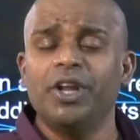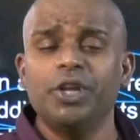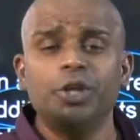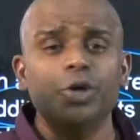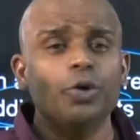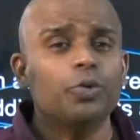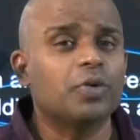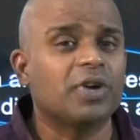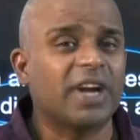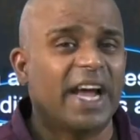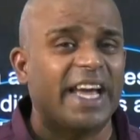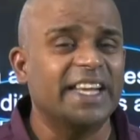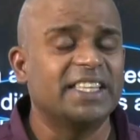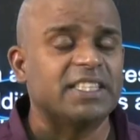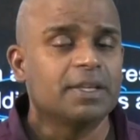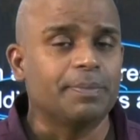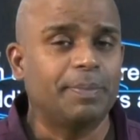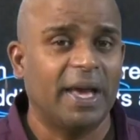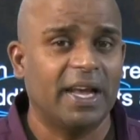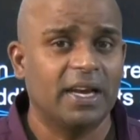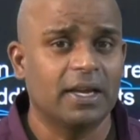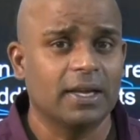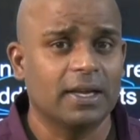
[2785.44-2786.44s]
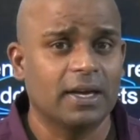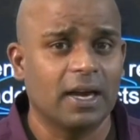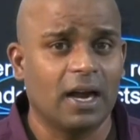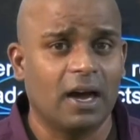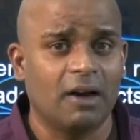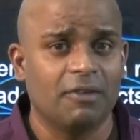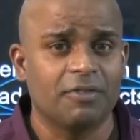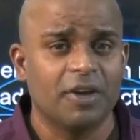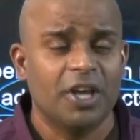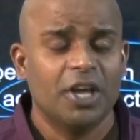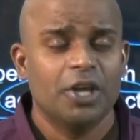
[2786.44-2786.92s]
you write a
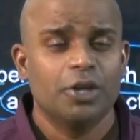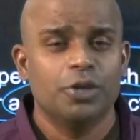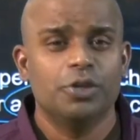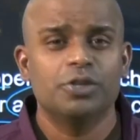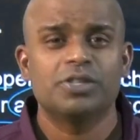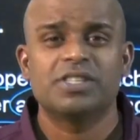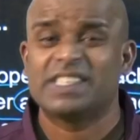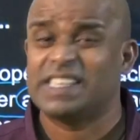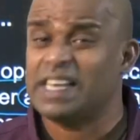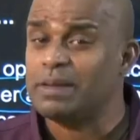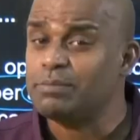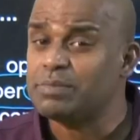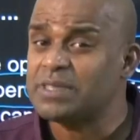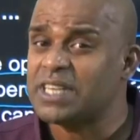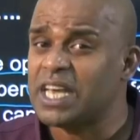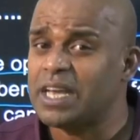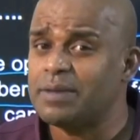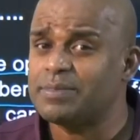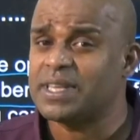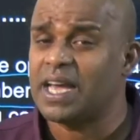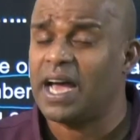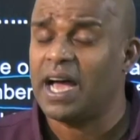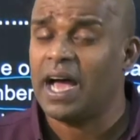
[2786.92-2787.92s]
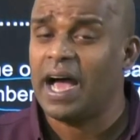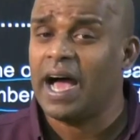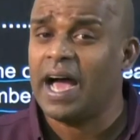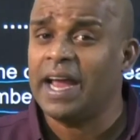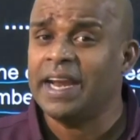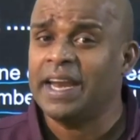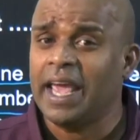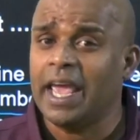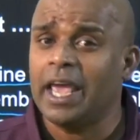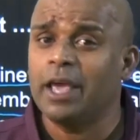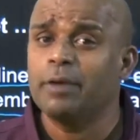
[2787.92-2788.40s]
paragraph, you sometimes are
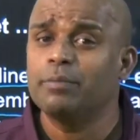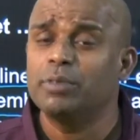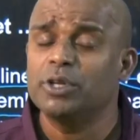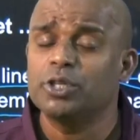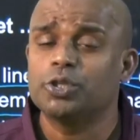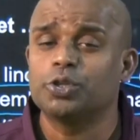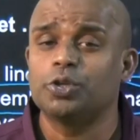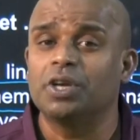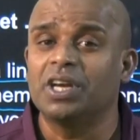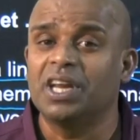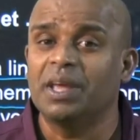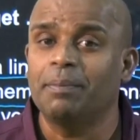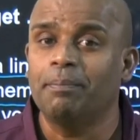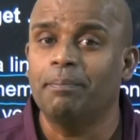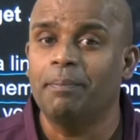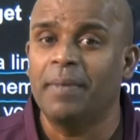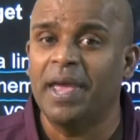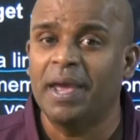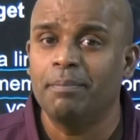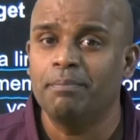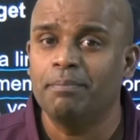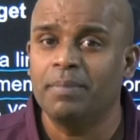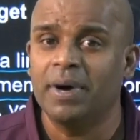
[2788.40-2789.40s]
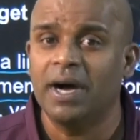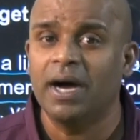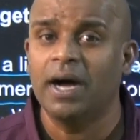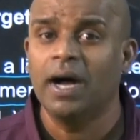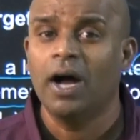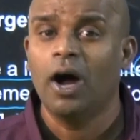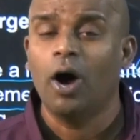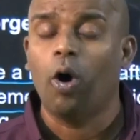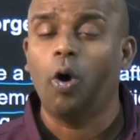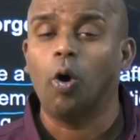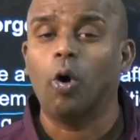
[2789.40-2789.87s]
unable to remember
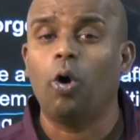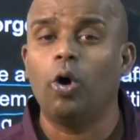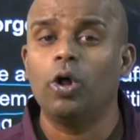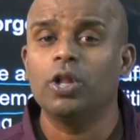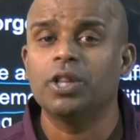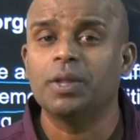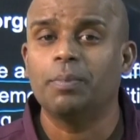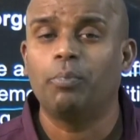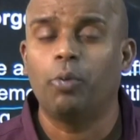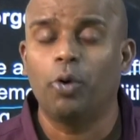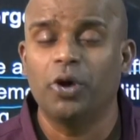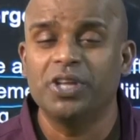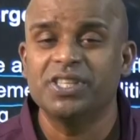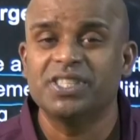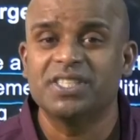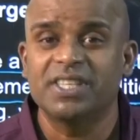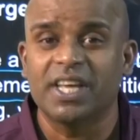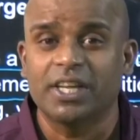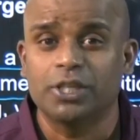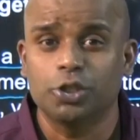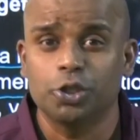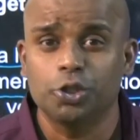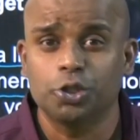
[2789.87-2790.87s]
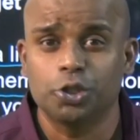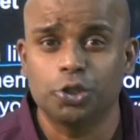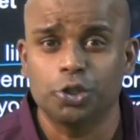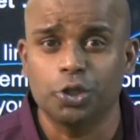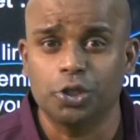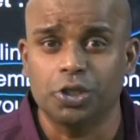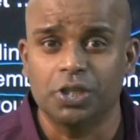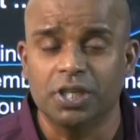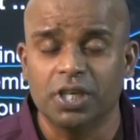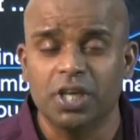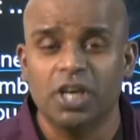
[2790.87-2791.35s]
all the points that you
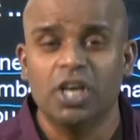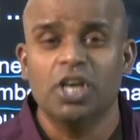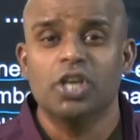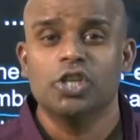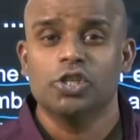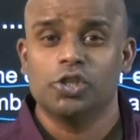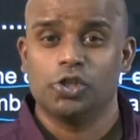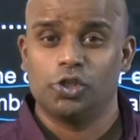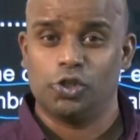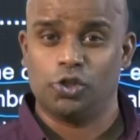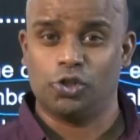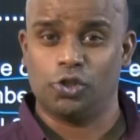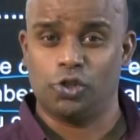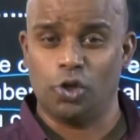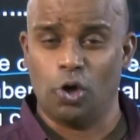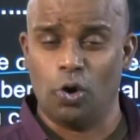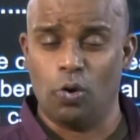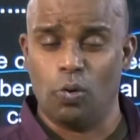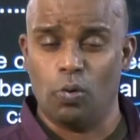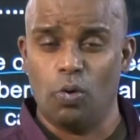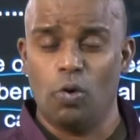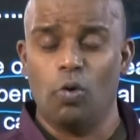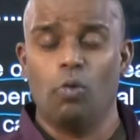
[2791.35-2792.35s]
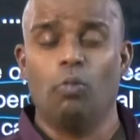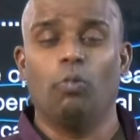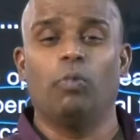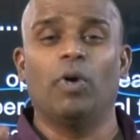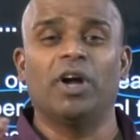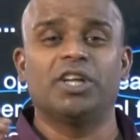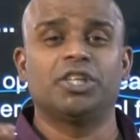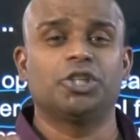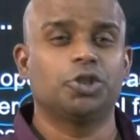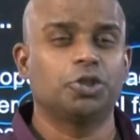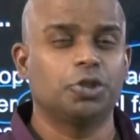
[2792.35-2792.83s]
should. So
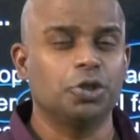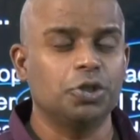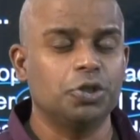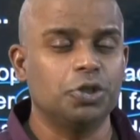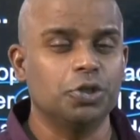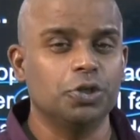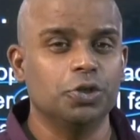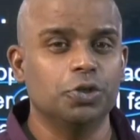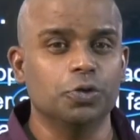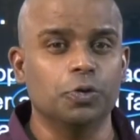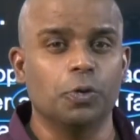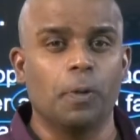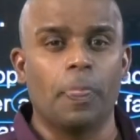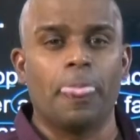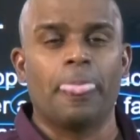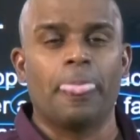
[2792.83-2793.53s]
what should you do?